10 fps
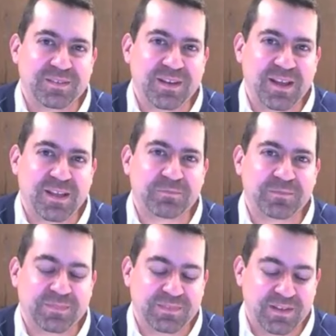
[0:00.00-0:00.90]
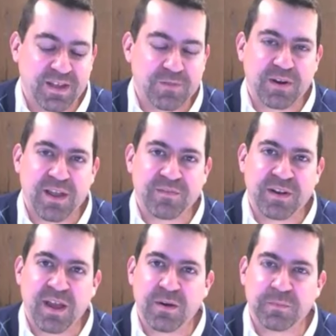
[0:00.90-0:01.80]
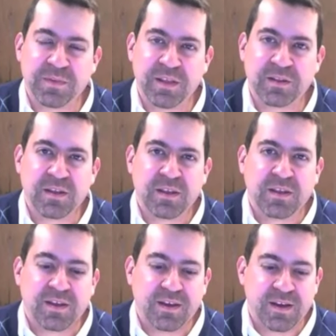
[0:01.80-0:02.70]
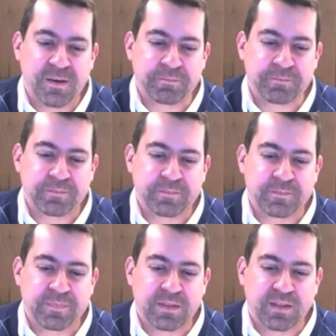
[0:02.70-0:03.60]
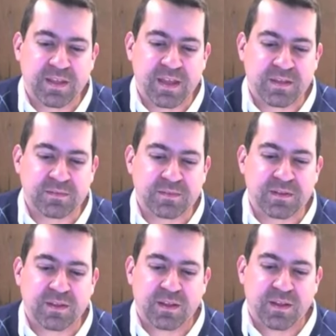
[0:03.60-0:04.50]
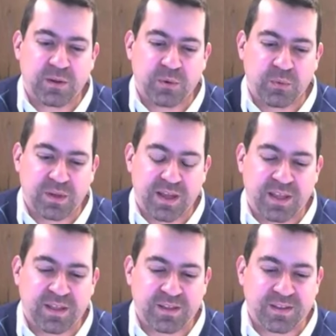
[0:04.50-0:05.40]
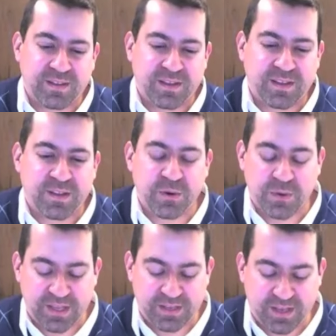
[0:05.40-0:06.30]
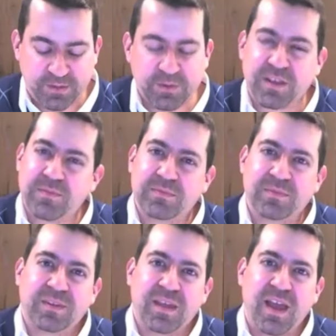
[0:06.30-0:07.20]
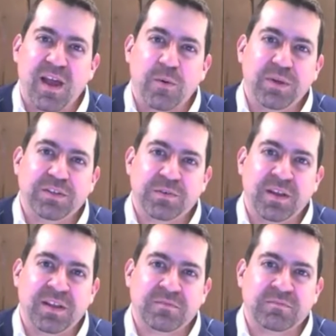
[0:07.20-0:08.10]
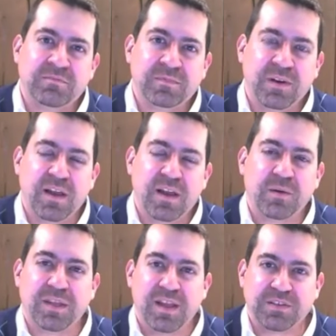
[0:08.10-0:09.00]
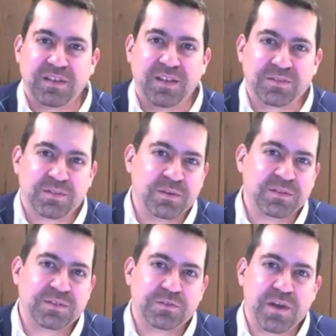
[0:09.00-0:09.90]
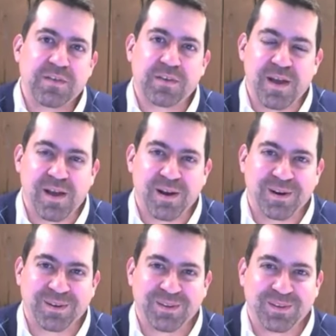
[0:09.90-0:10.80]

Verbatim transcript: did I ever have an eye-opening. And I look at how we train or how we educate students to drive a car,